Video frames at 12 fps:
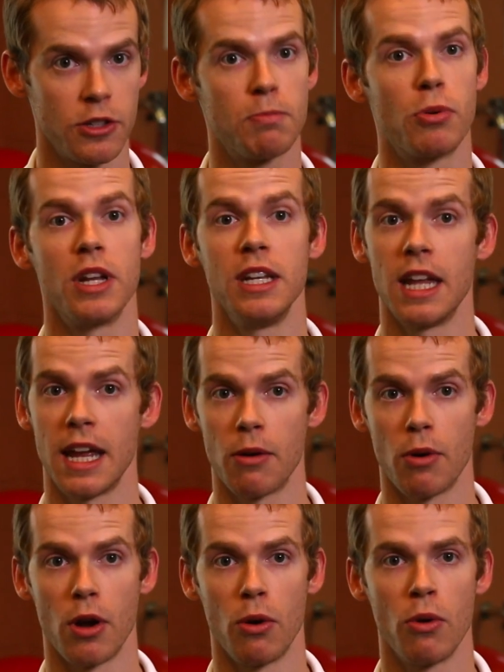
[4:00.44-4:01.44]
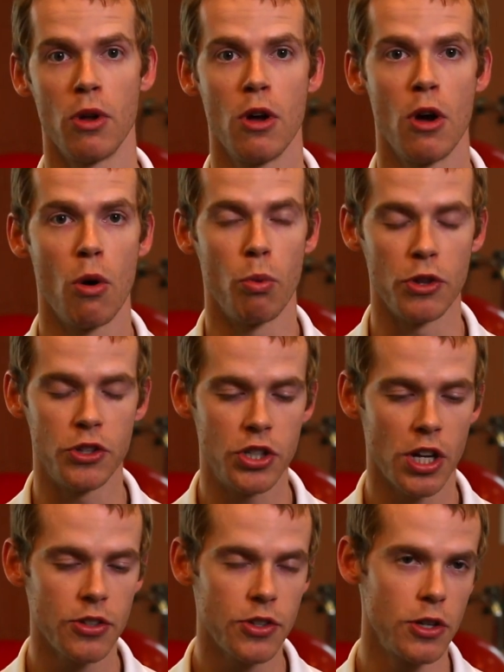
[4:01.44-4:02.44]
It's pretty narrow. With
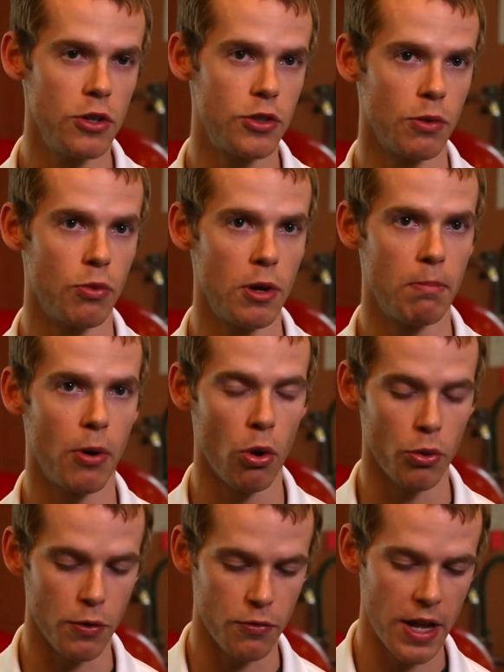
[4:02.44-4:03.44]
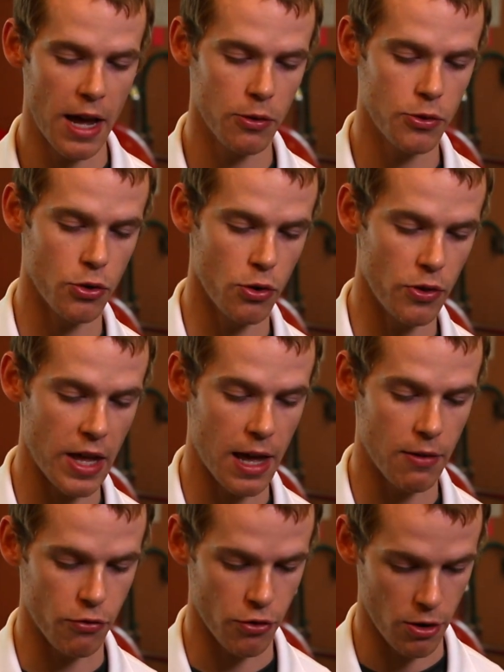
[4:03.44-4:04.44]
just the use of one pole, you've now turned
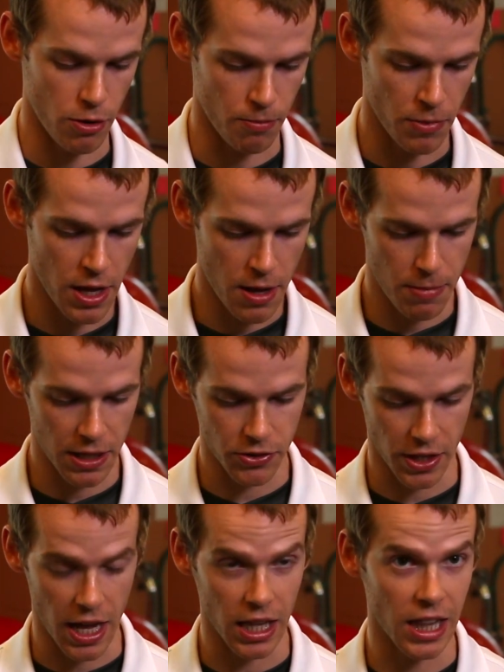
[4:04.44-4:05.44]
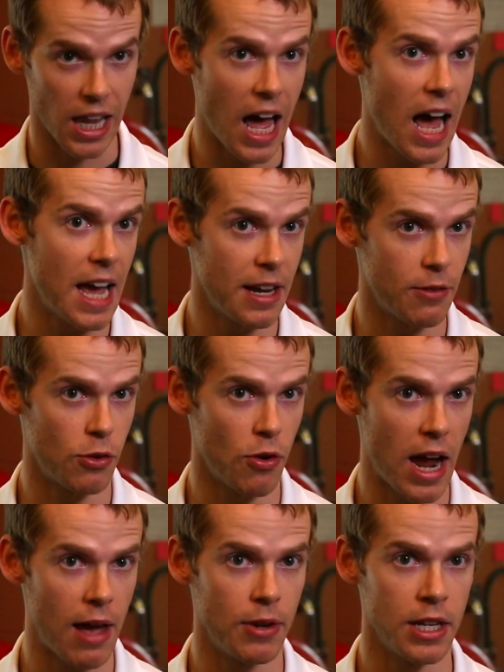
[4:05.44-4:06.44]
that from basically a line of
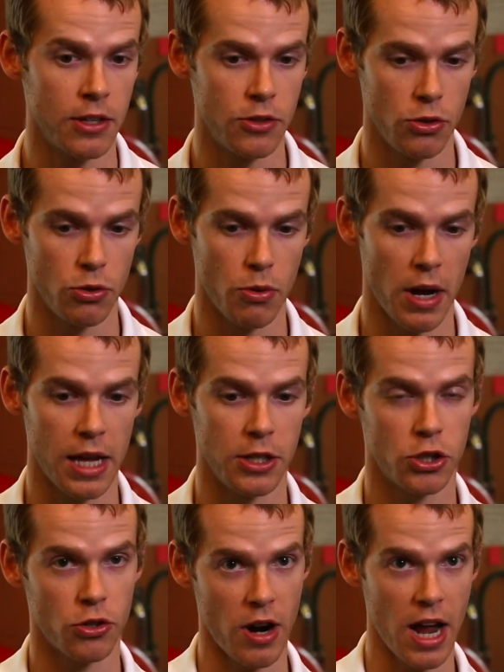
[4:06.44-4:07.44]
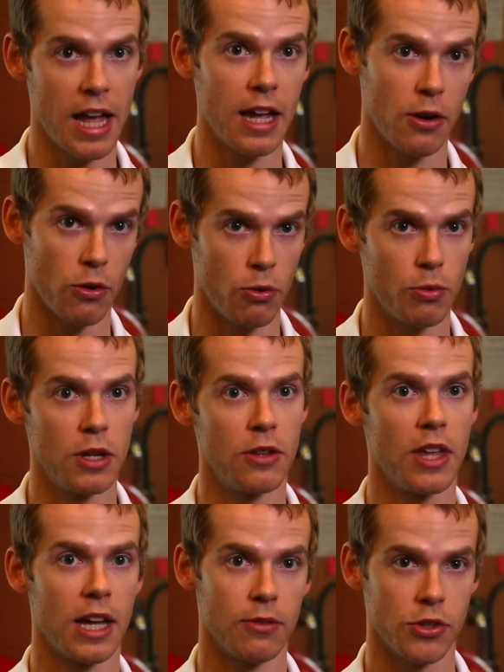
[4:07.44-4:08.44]
gravity to a triangle when you
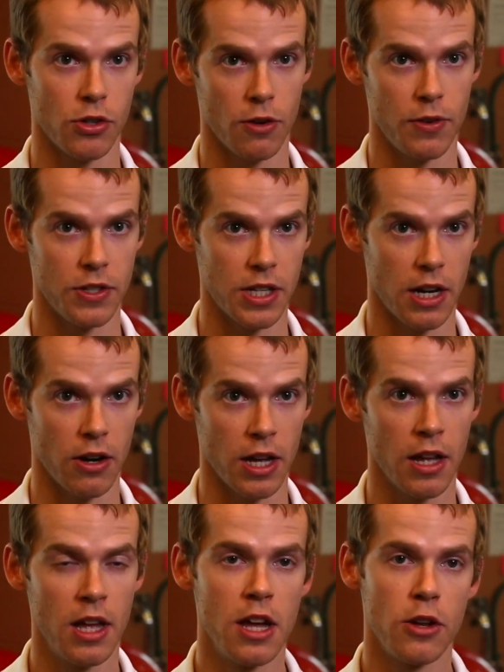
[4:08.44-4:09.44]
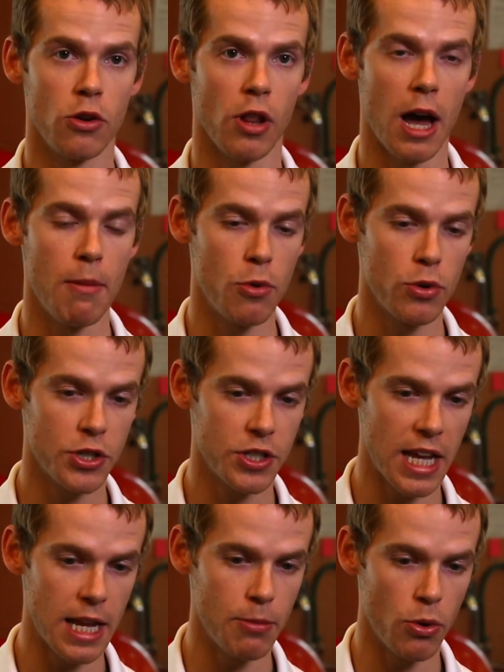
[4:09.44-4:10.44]
think of surface area. You're a lot more
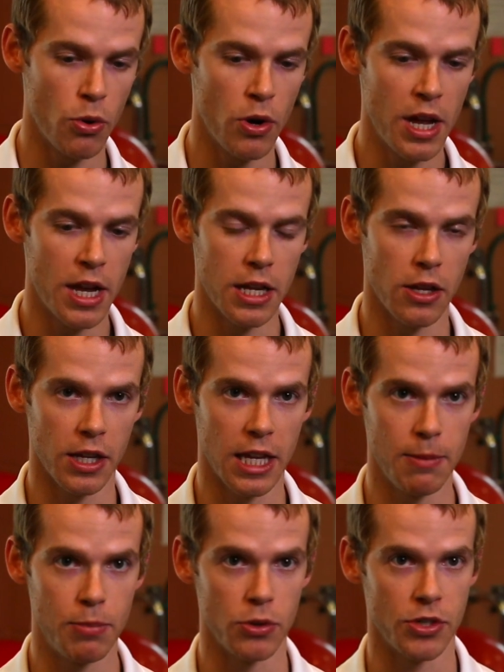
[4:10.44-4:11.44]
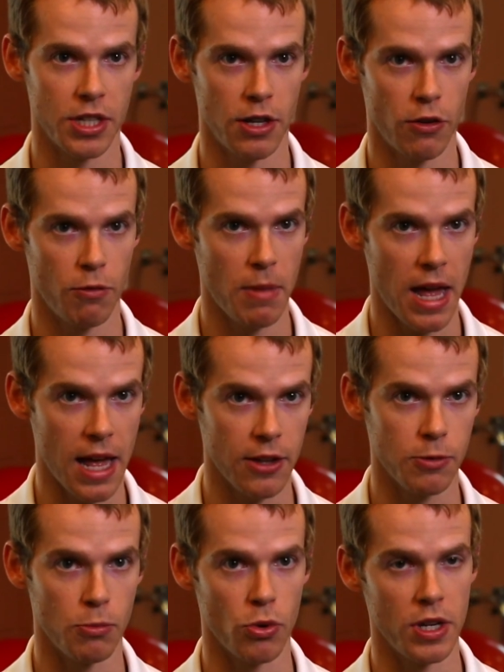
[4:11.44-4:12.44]
stable and you can keep your center of
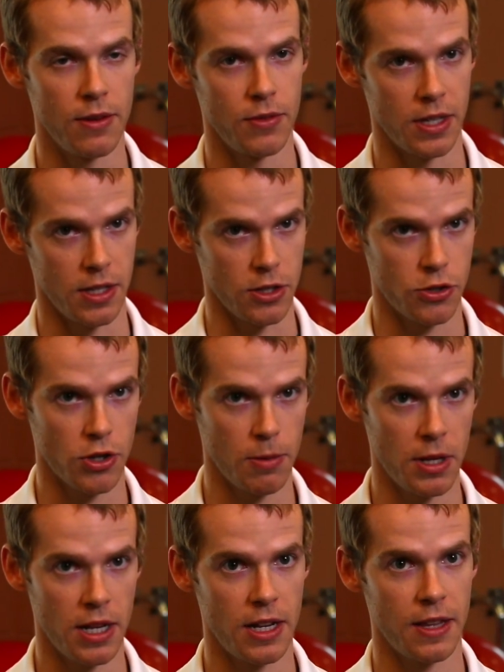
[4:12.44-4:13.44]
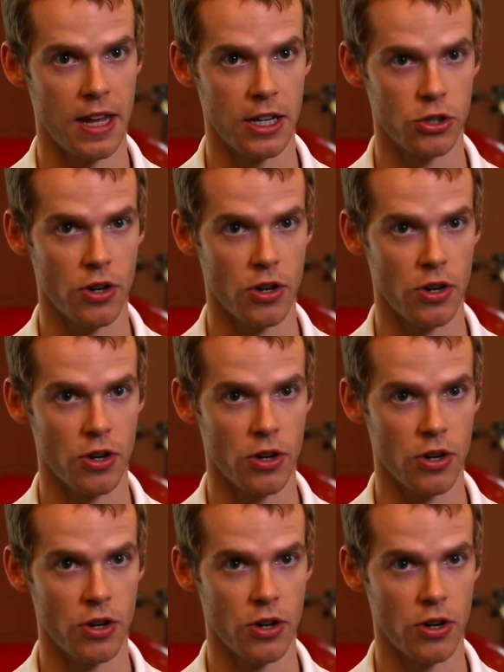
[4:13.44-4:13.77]
mass more evenly distributed in that